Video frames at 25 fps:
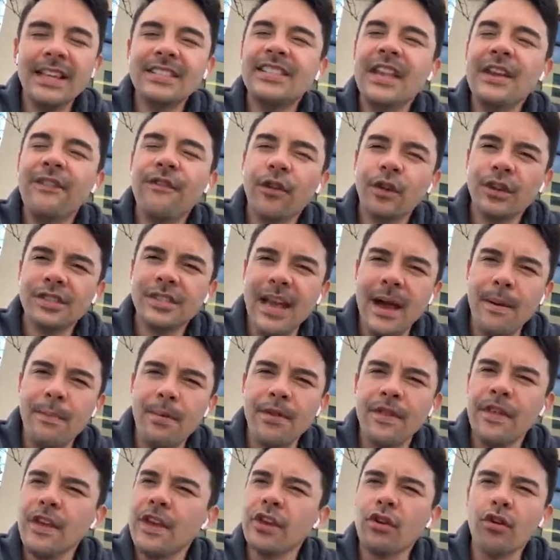for
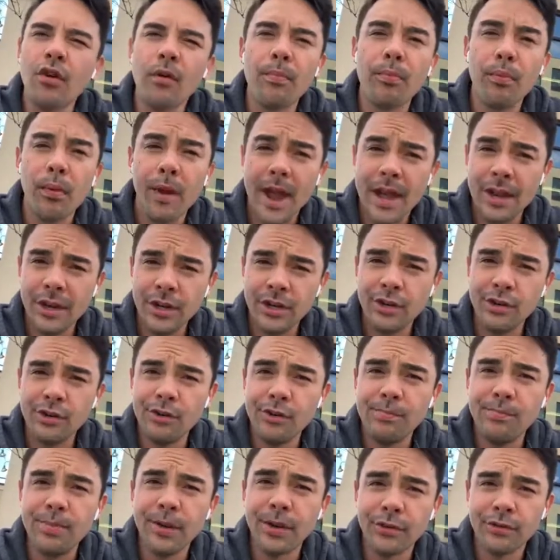example, that you're a brand new
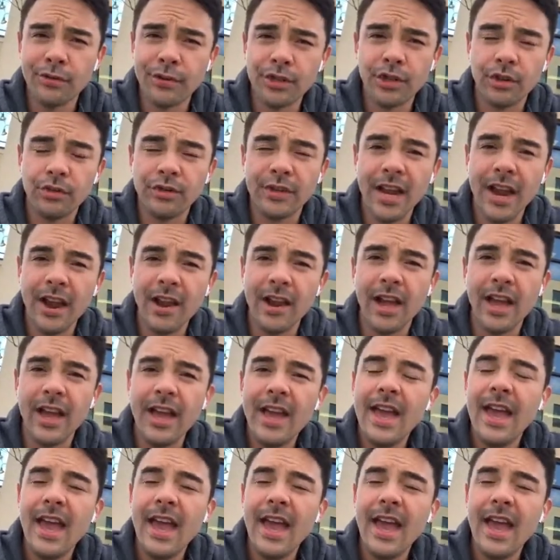builder in Doterra